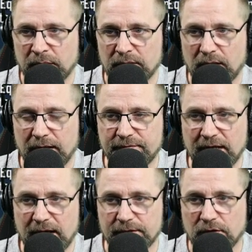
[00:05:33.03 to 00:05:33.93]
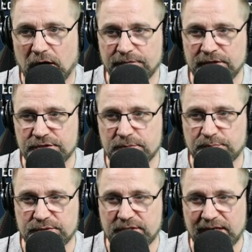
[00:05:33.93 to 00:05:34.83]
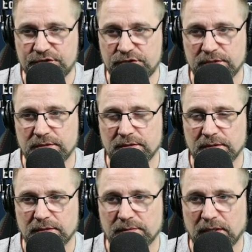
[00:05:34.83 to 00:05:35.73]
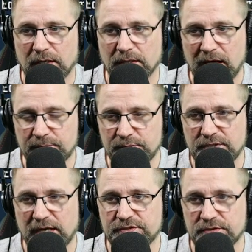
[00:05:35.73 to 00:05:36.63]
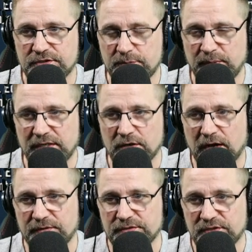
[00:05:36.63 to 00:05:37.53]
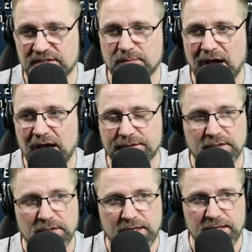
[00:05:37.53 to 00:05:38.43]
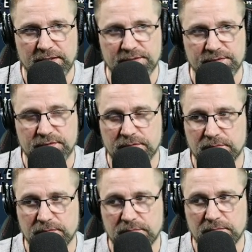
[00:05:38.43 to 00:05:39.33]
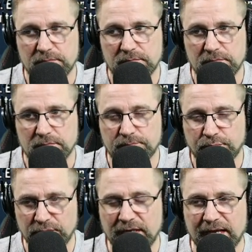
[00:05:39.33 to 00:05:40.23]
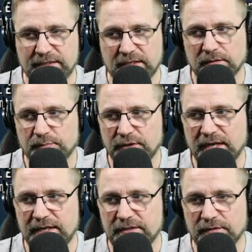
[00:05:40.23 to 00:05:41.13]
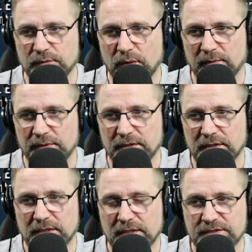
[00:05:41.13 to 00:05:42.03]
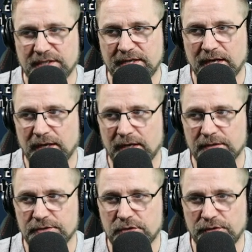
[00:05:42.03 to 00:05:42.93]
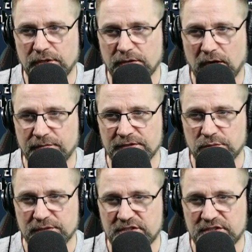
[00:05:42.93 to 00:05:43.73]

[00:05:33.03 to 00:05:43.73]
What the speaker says: I've got offense, protection, a lot of protection, speed, and offense. This mod is pretty ideal for Wampa. Let's go to the other offense one.